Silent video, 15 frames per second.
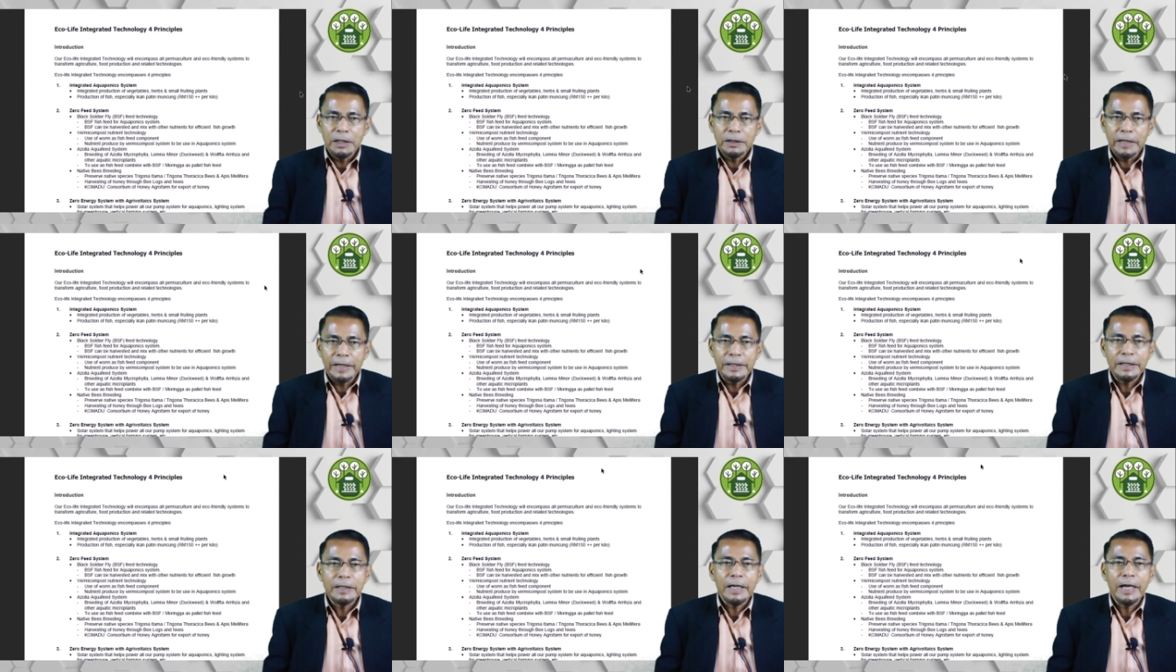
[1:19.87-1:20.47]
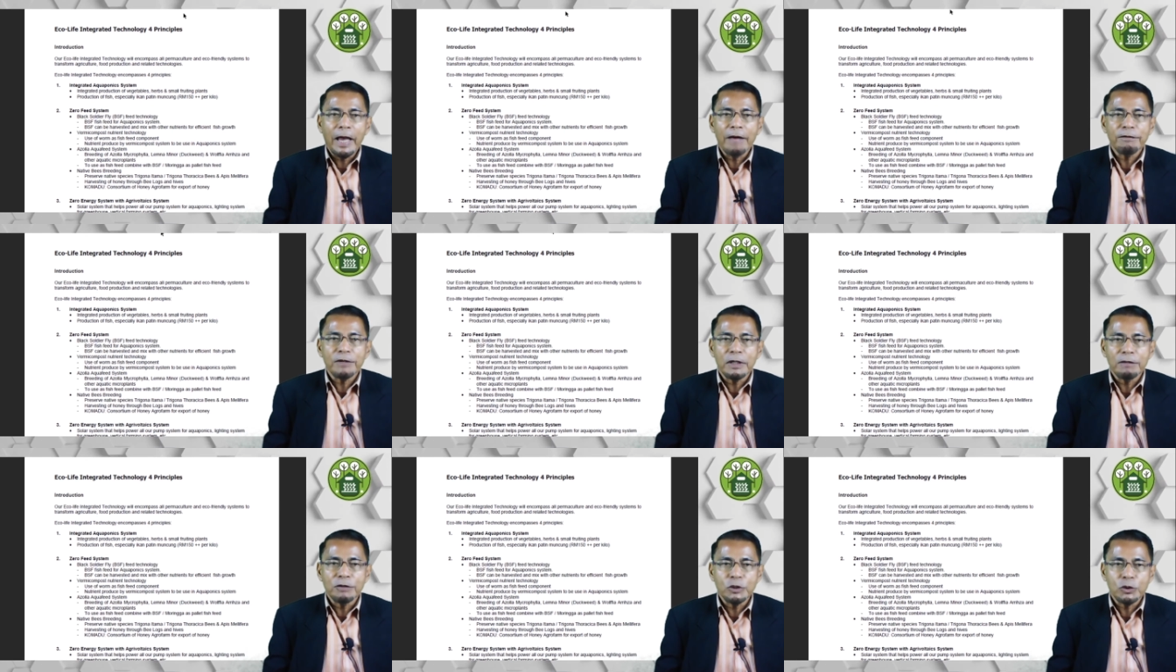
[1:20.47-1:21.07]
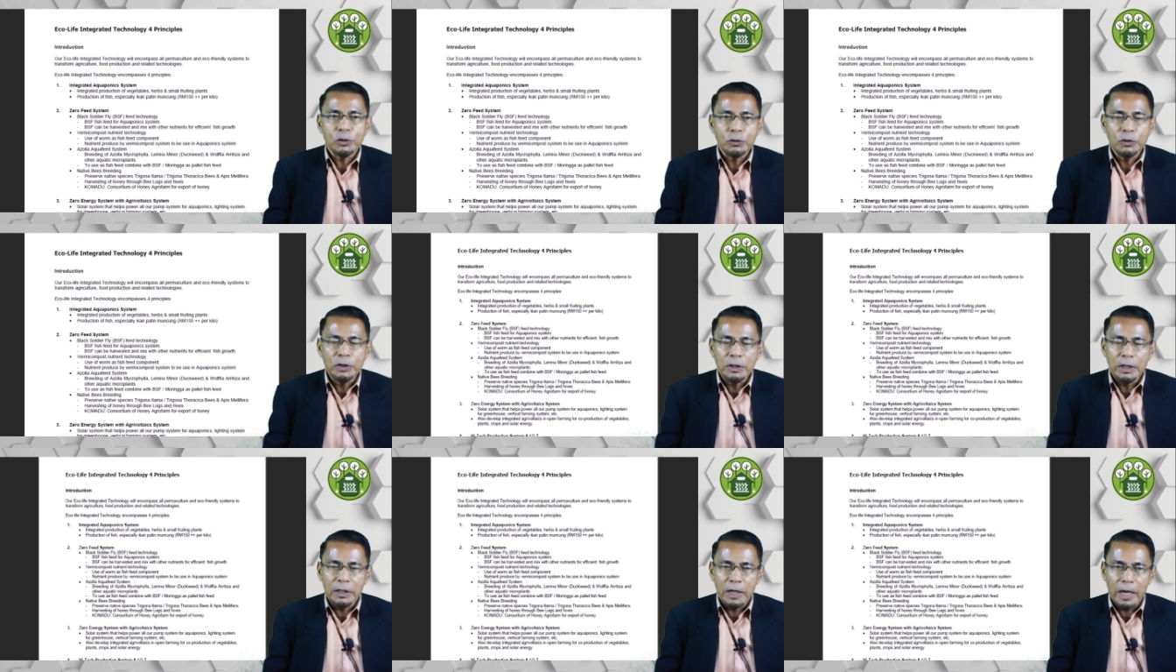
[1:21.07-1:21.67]
the detail I have given to
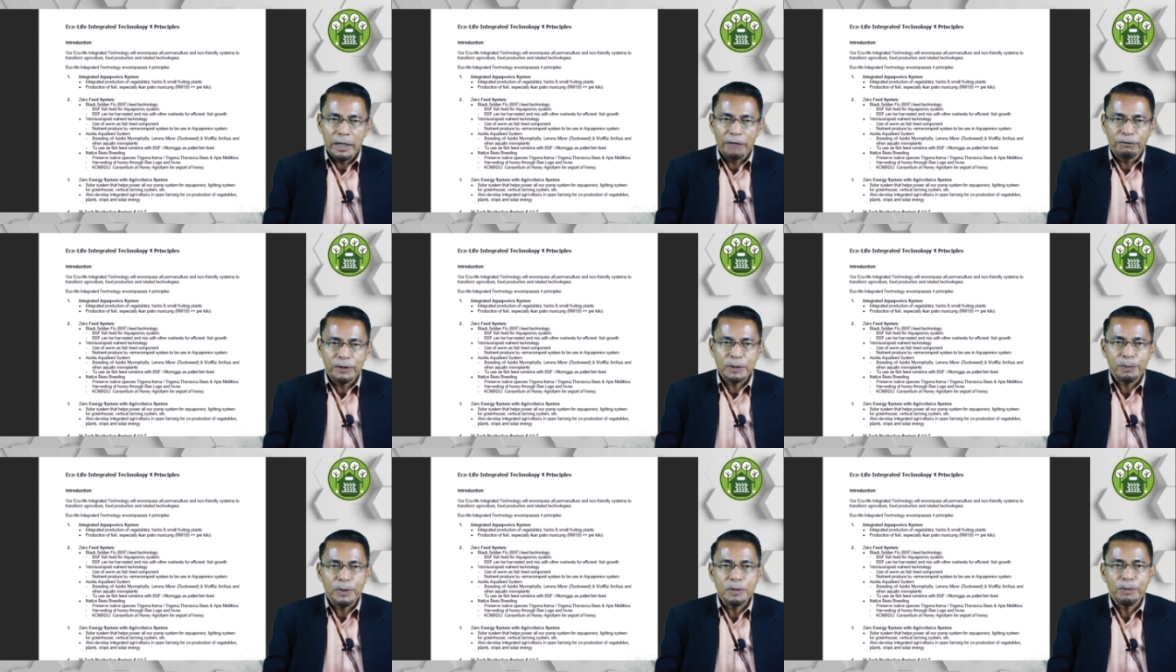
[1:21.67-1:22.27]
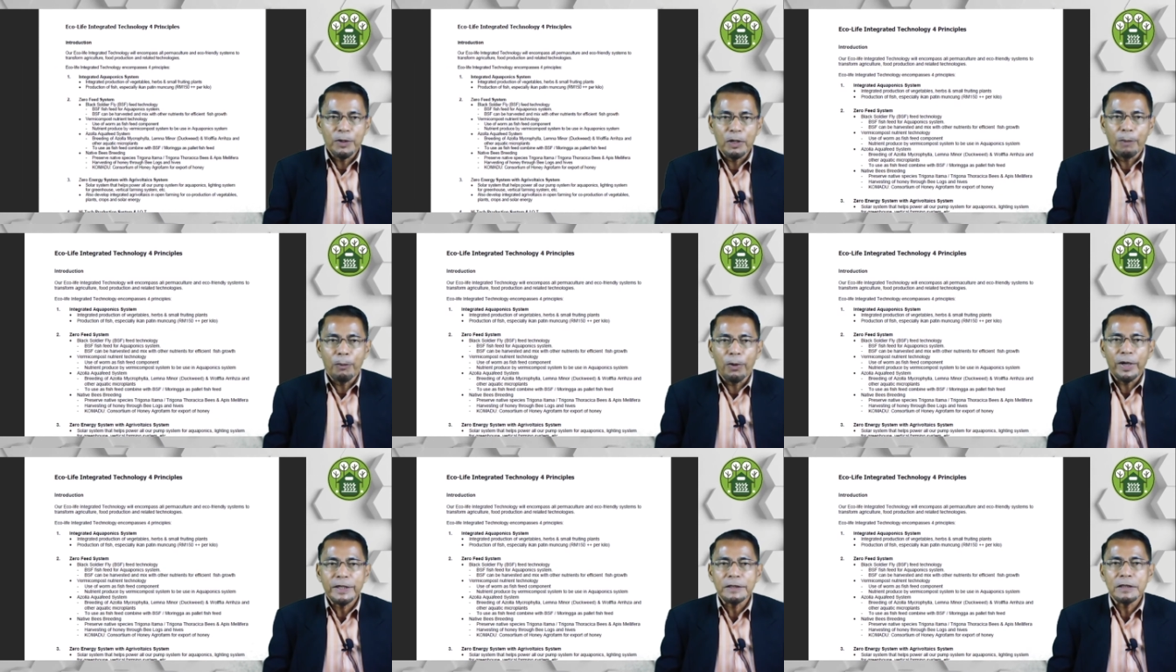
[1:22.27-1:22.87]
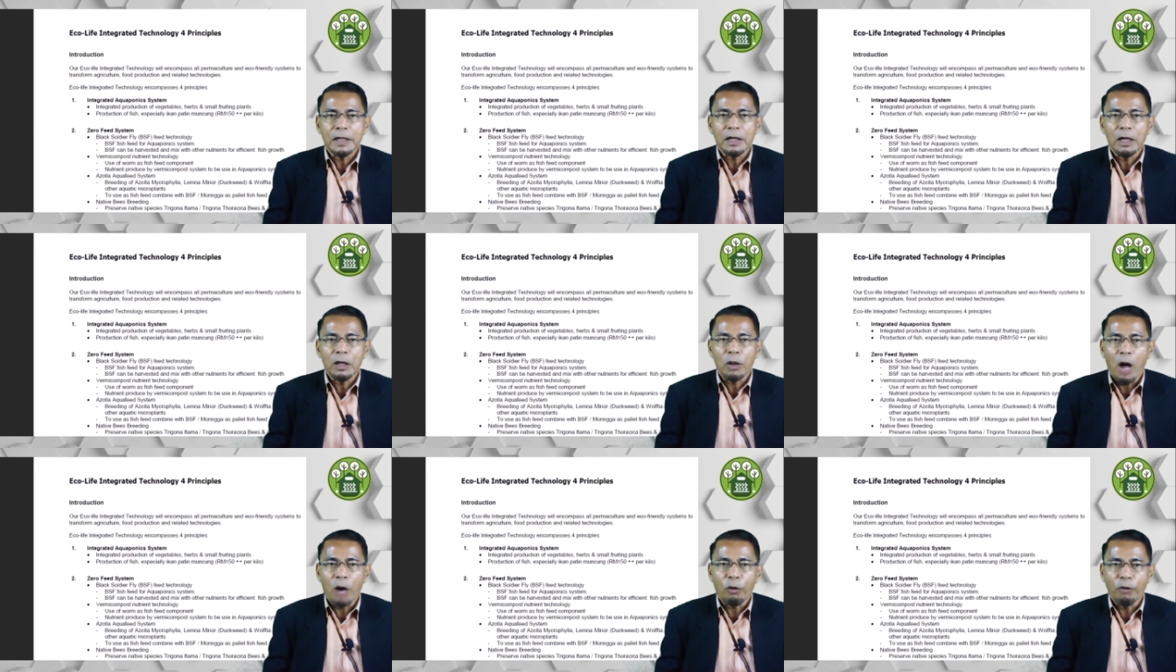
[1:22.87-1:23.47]
you, the first principle, number 1,
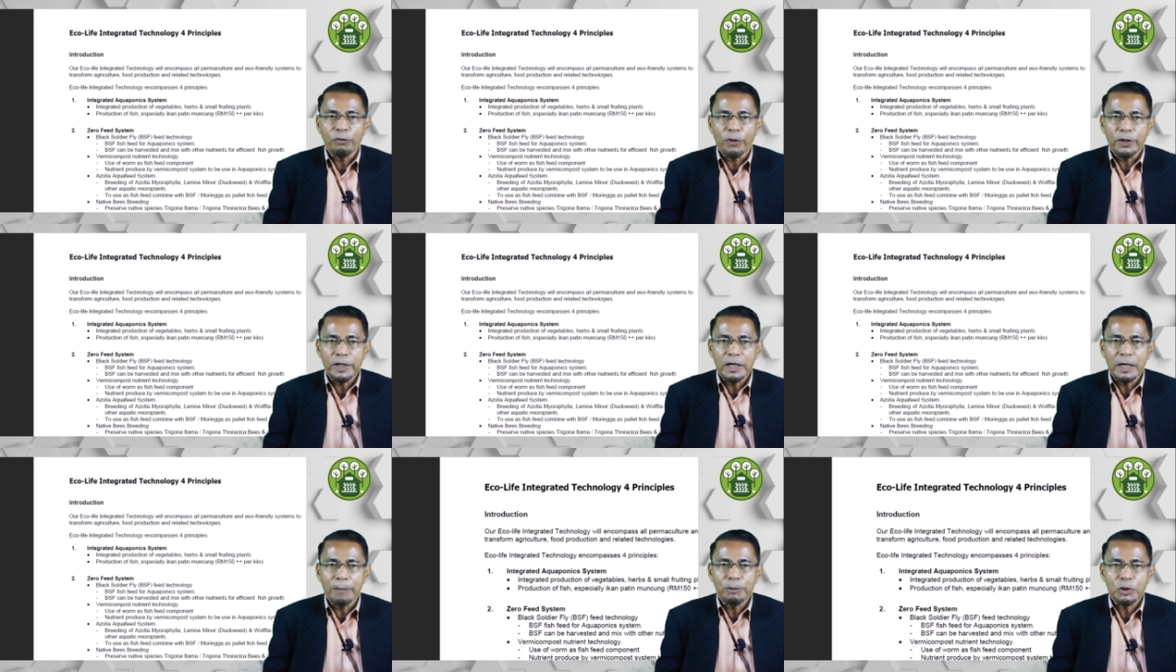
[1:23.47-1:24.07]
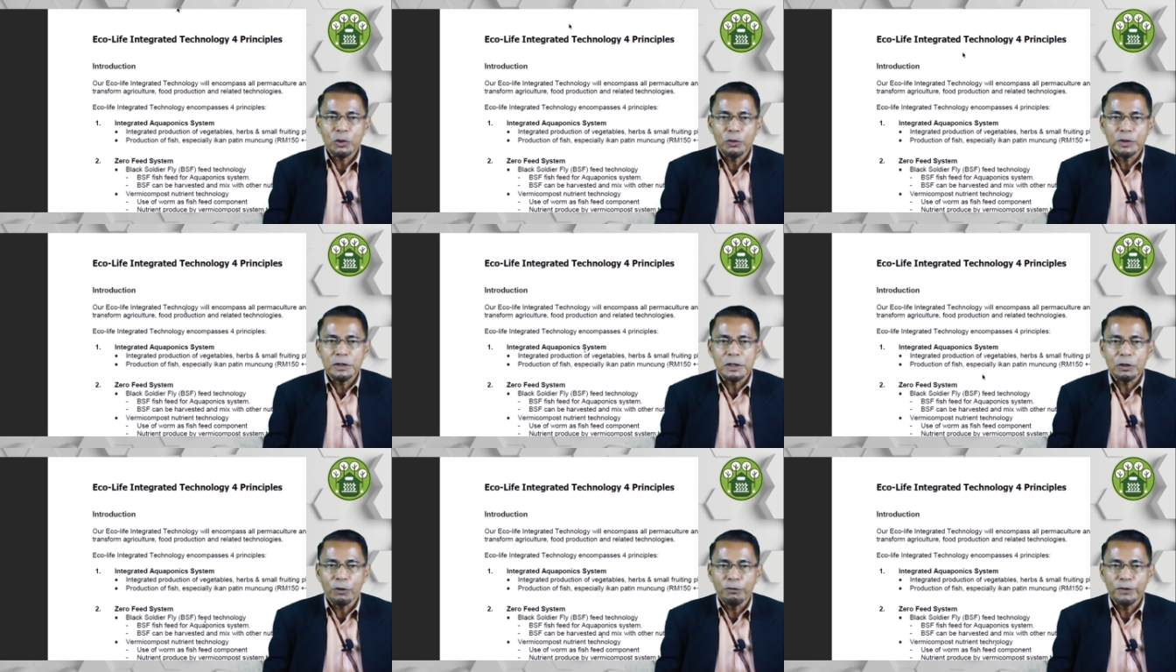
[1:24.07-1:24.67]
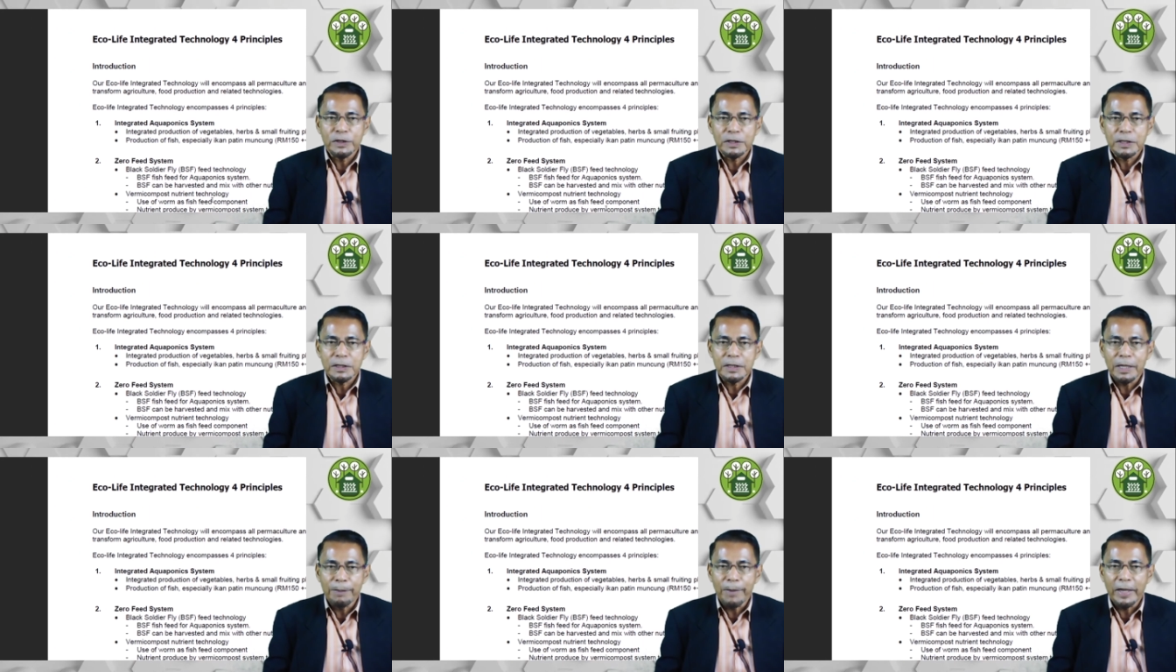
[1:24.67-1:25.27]
integrated aquaponic, number 2 is zero feed
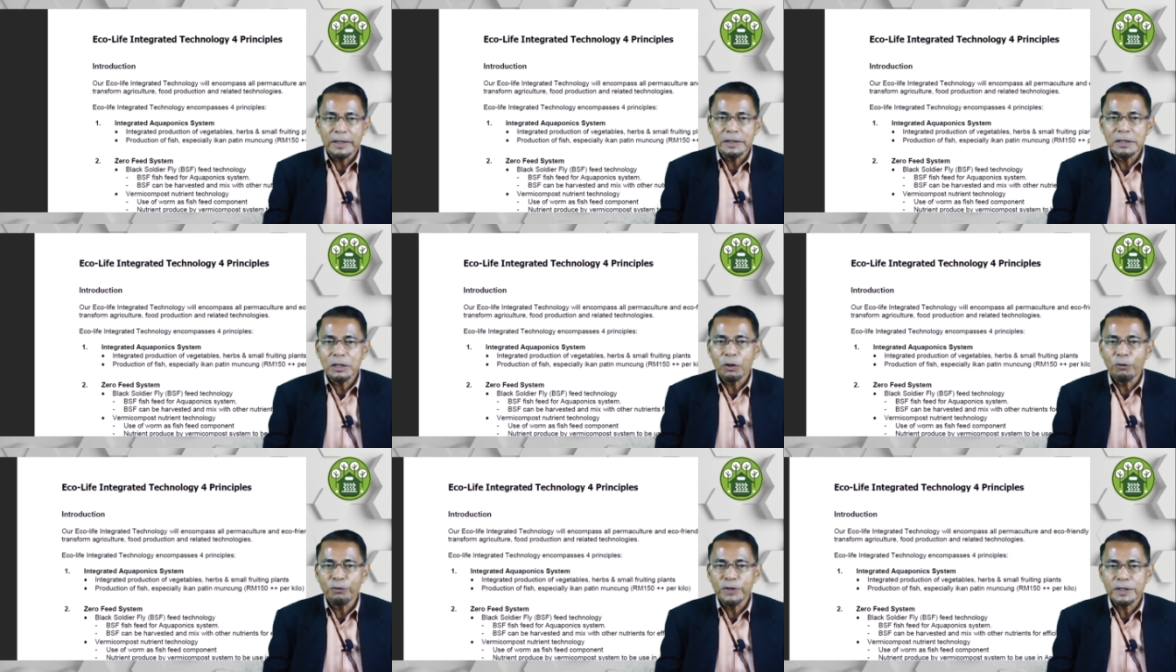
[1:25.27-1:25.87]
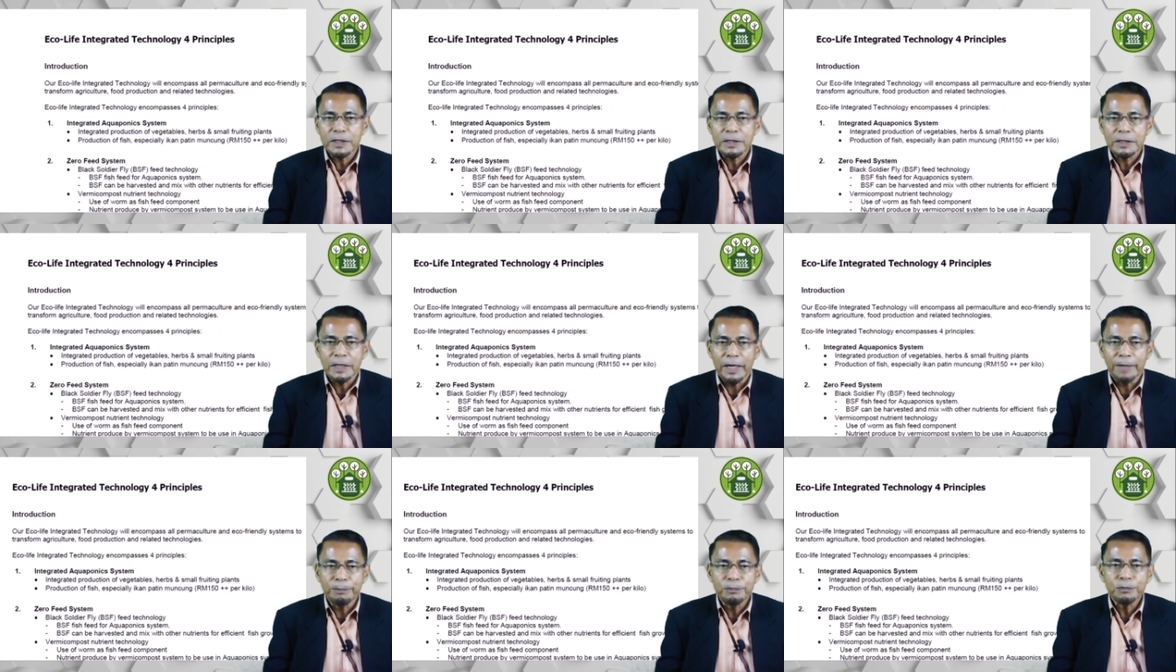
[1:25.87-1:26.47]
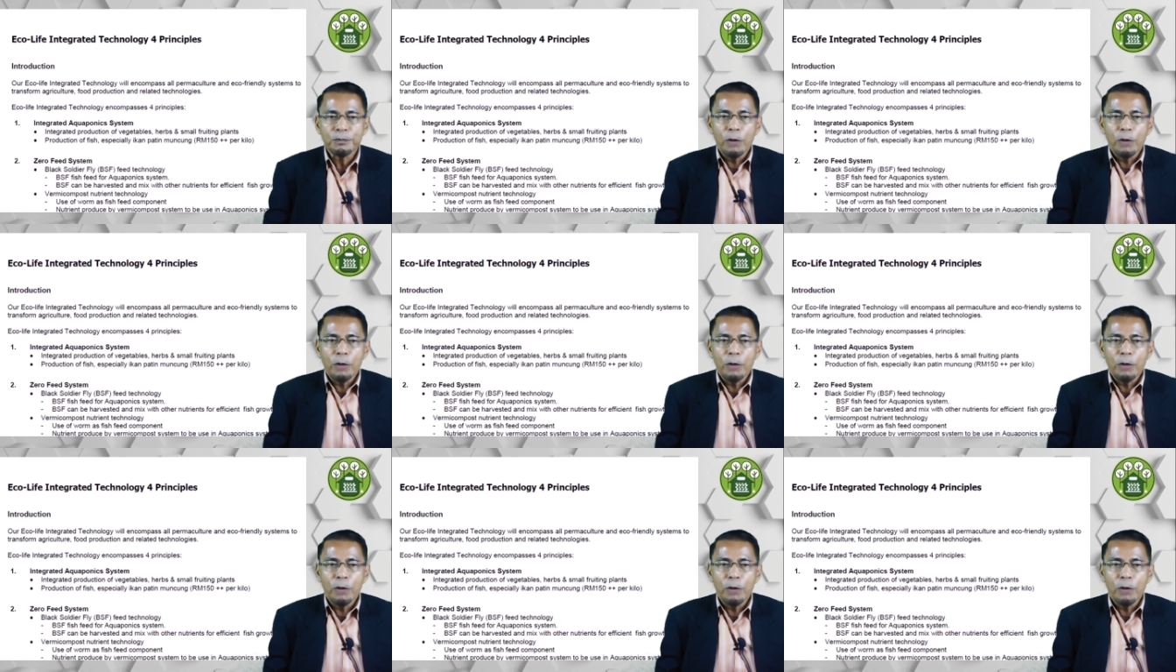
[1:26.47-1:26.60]
system, and in zero feed system,